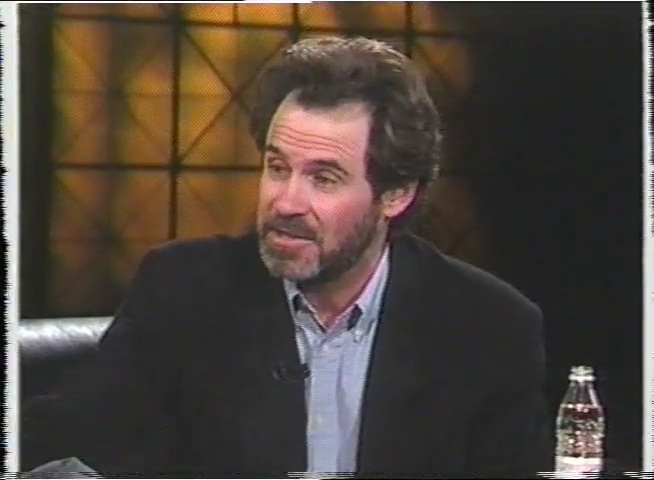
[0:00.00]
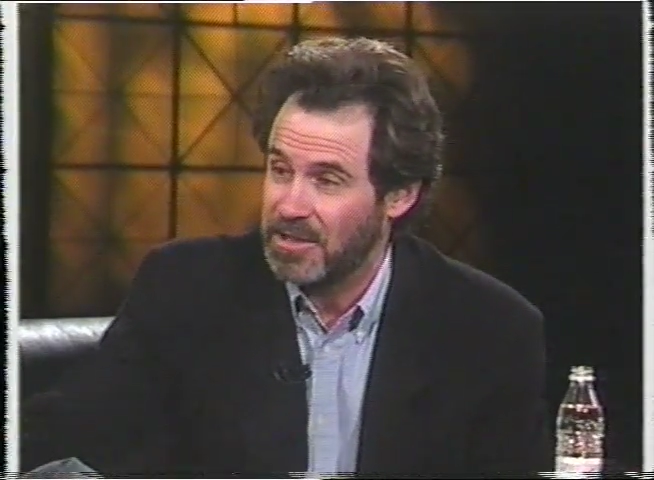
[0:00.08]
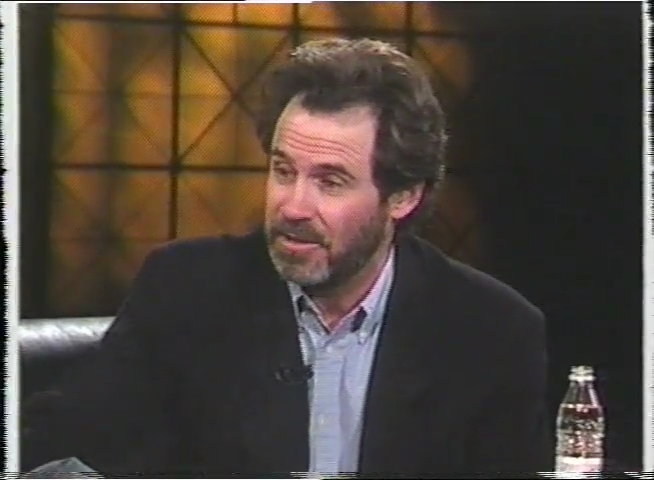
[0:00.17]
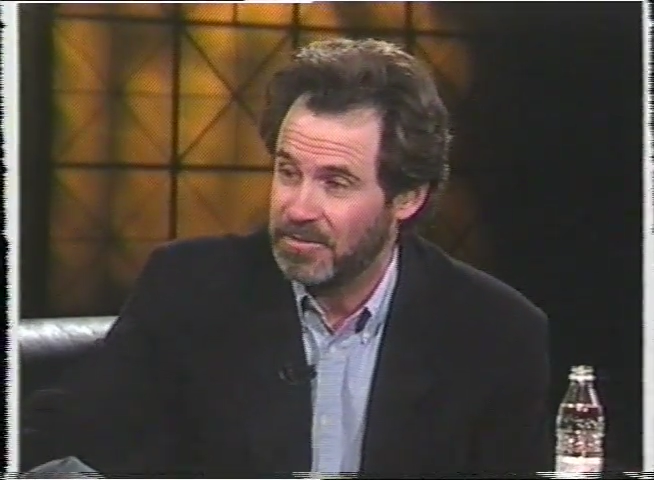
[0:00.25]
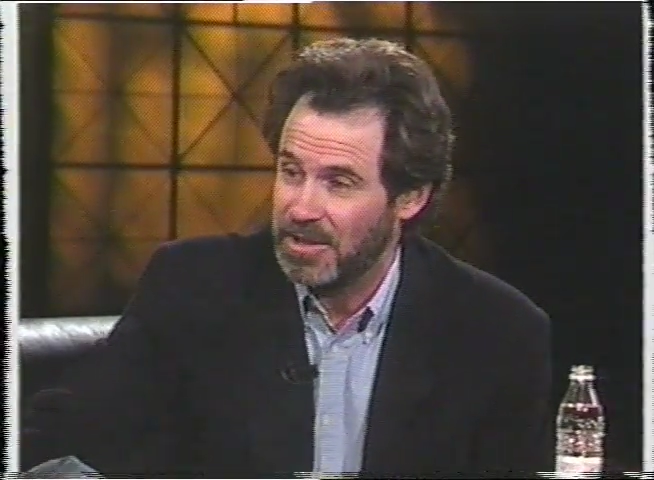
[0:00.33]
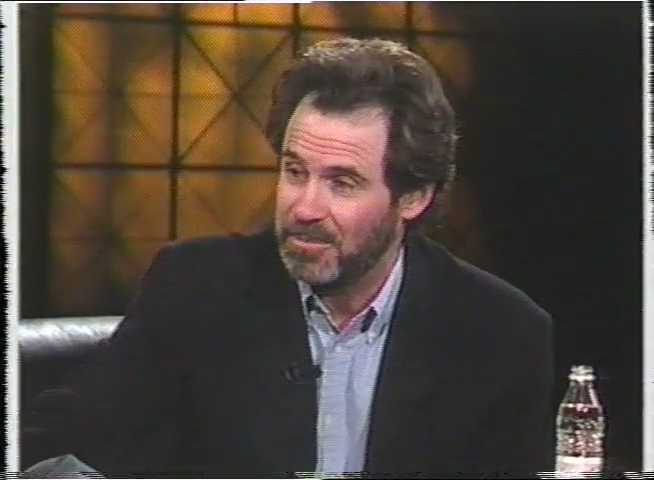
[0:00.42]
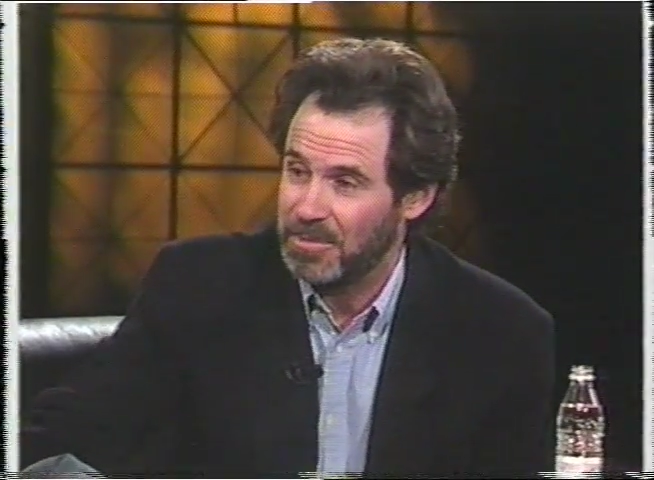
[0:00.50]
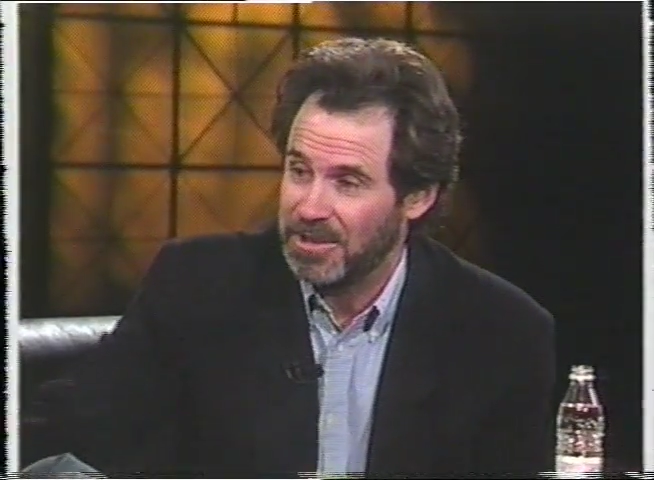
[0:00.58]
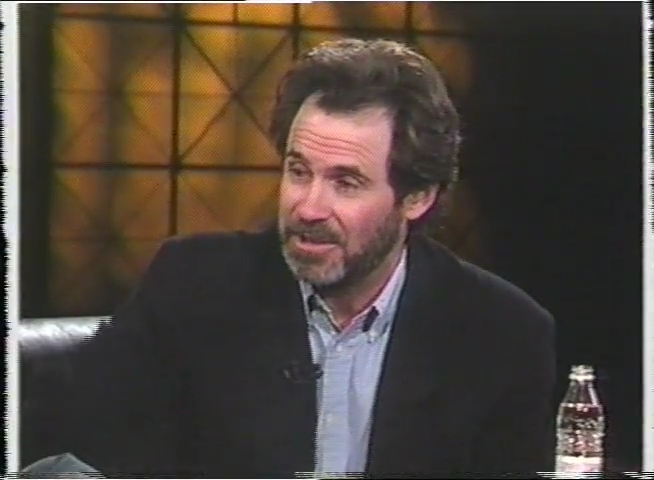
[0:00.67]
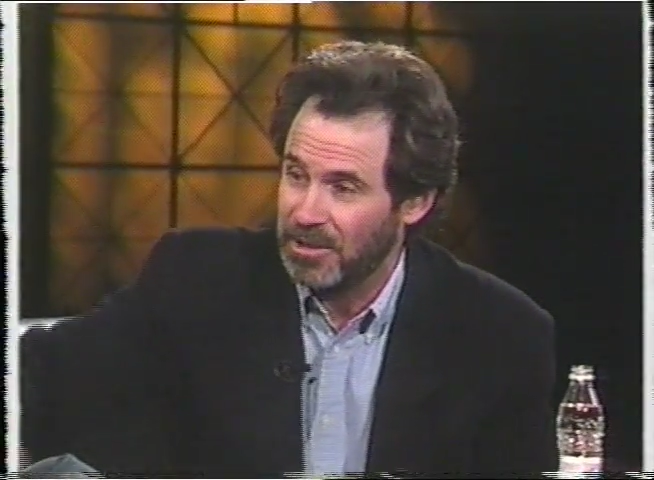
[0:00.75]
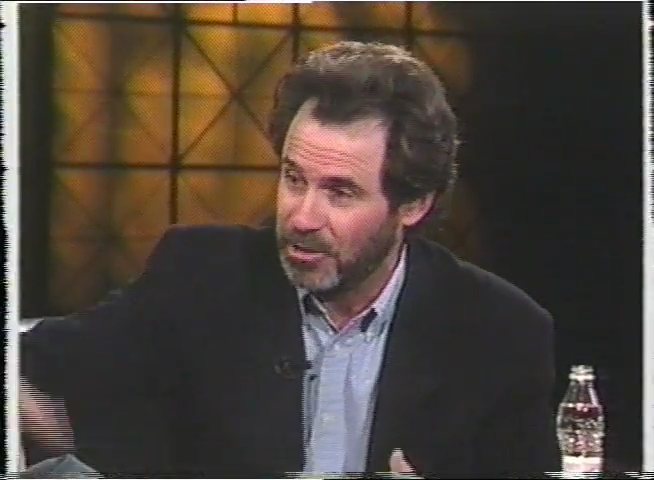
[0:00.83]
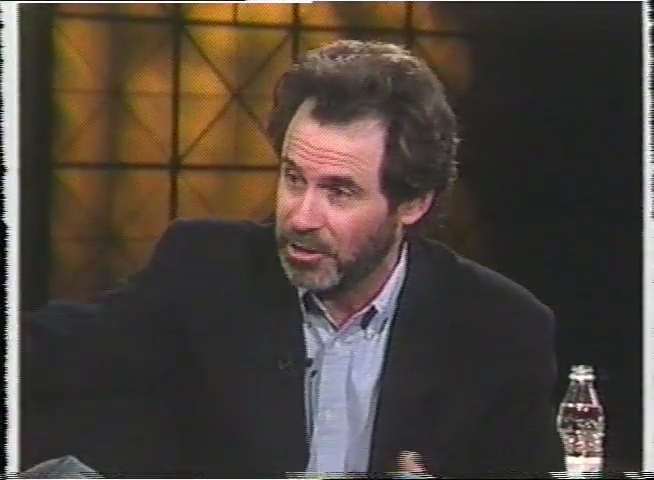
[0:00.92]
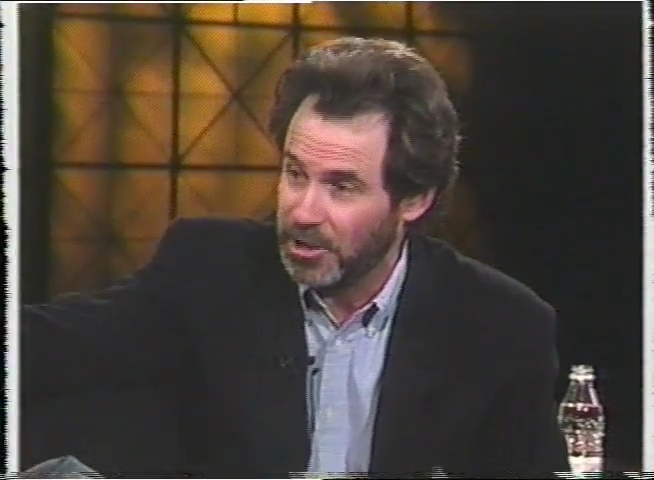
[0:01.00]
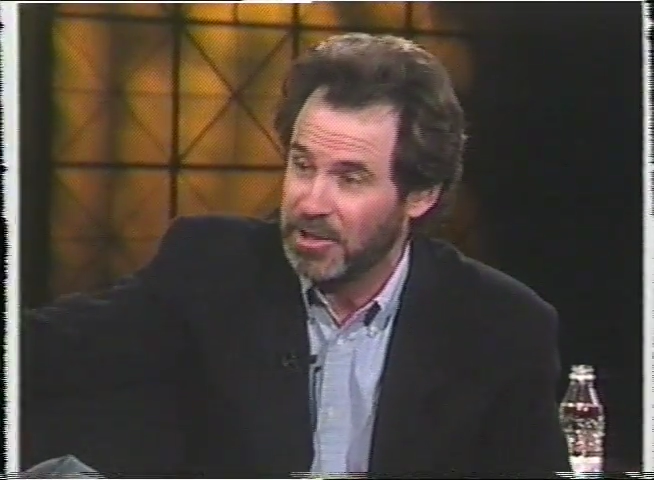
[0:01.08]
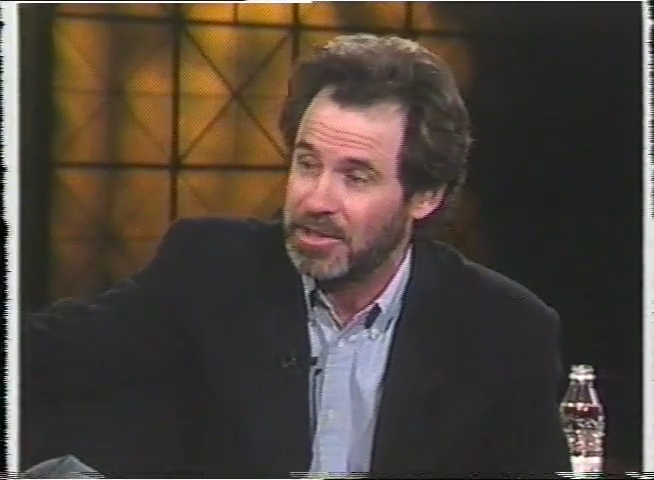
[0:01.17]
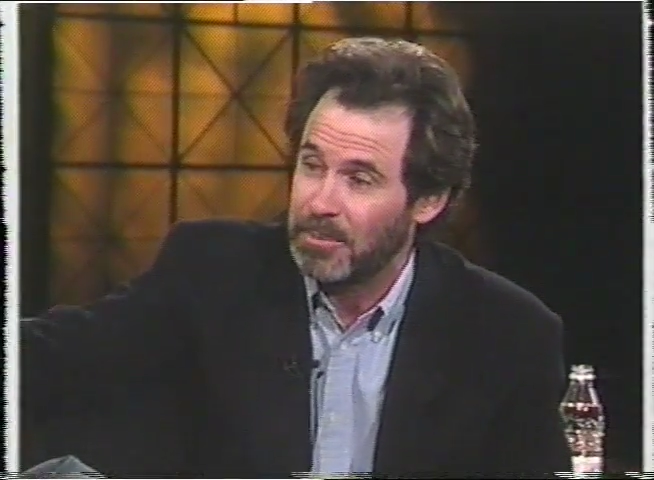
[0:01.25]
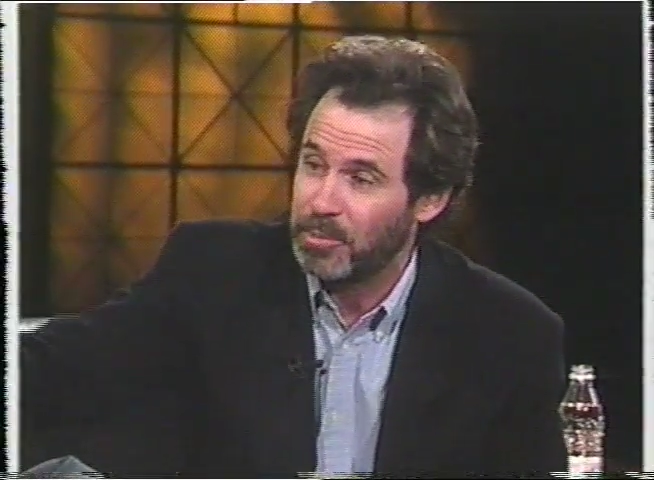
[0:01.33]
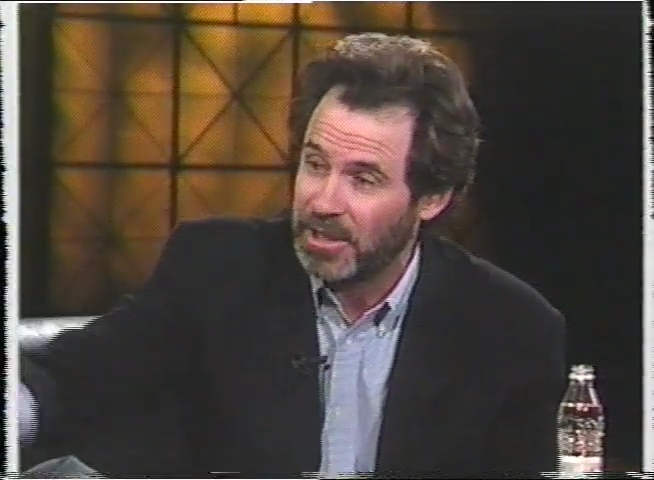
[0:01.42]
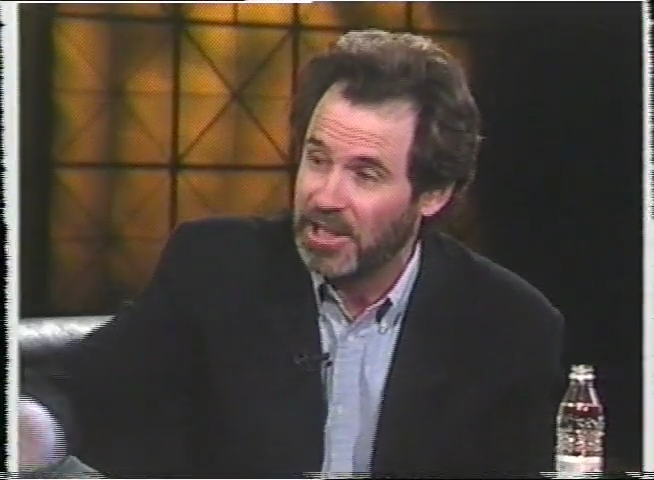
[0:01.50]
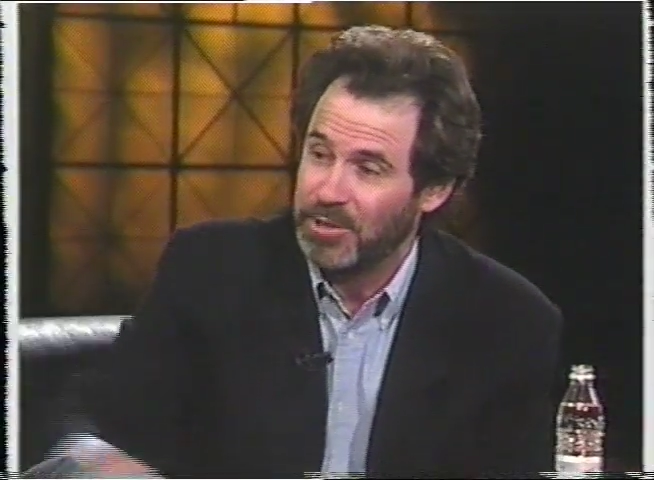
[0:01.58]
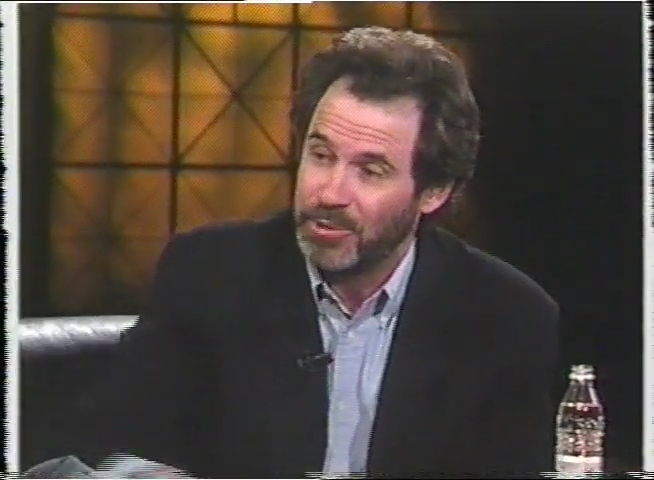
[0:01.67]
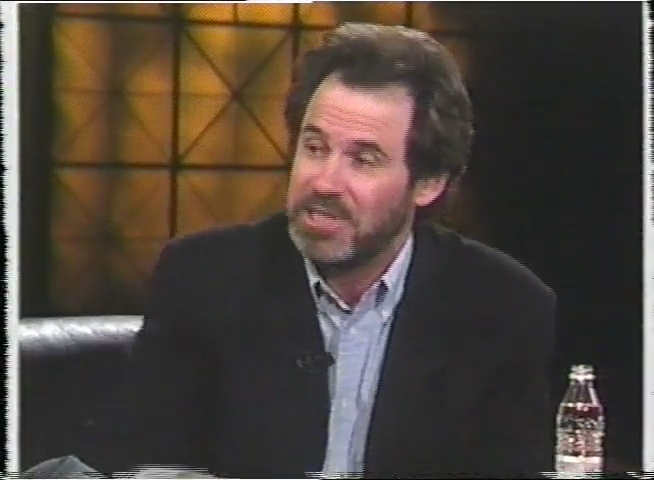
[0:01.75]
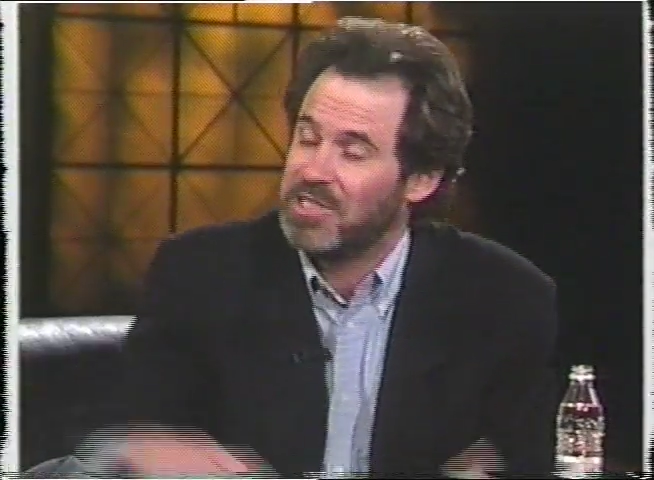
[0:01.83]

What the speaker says: self-deprecating or in a deprecating way,